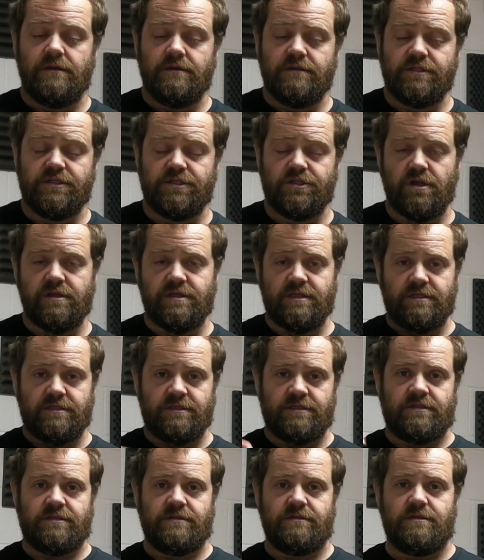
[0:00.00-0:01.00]

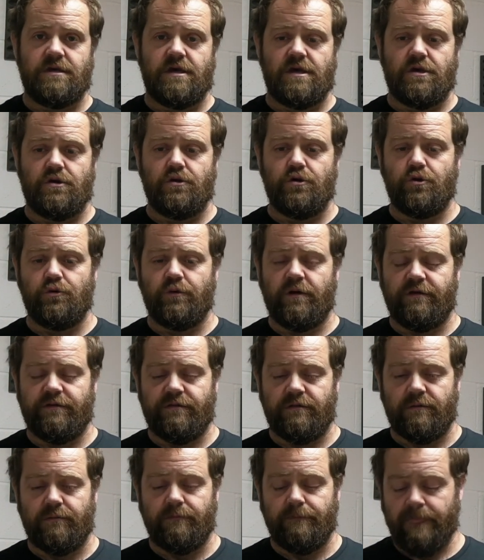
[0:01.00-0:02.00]
studies that go with
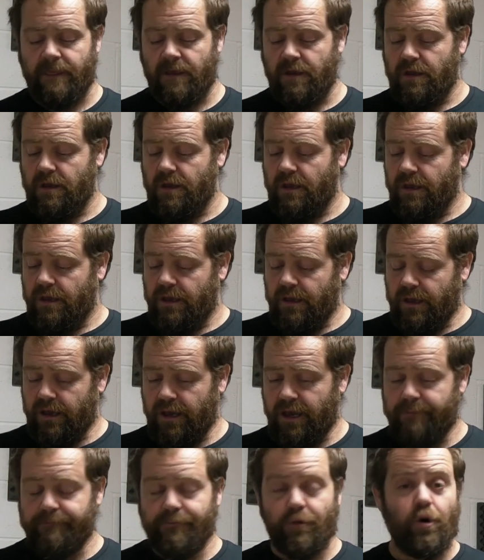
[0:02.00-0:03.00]
them.
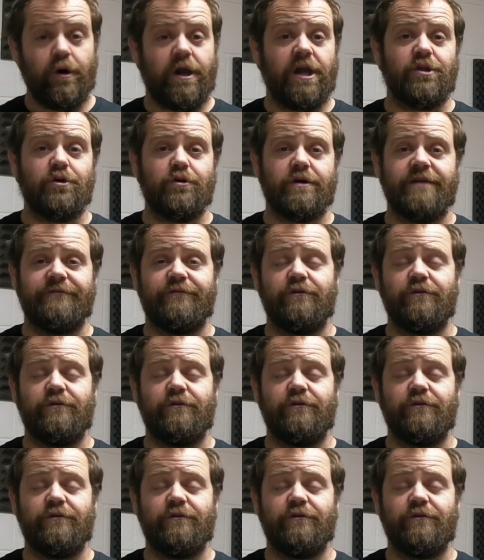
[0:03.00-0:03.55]
Okie dokie,